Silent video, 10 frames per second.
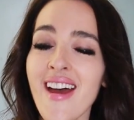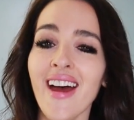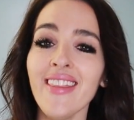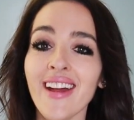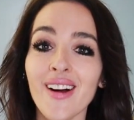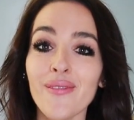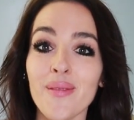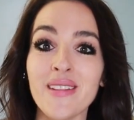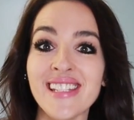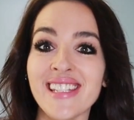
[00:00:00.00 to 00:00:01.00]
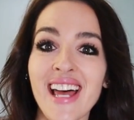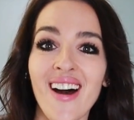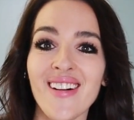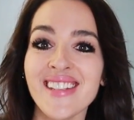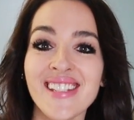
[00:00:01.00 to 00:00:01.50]
and they come from the
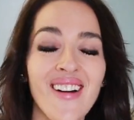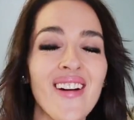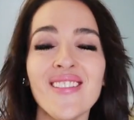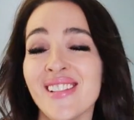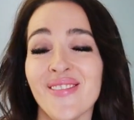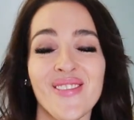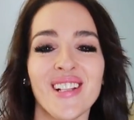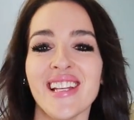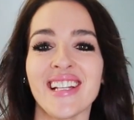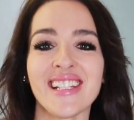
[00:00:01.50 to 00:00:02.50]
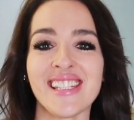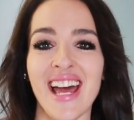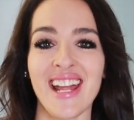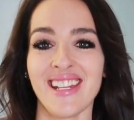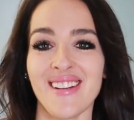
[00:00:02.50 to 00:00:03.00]
South, so I was really
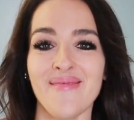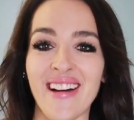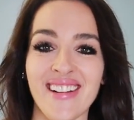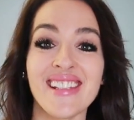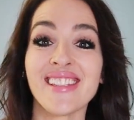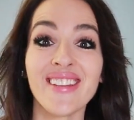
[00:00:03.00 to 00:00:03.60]
excited about it.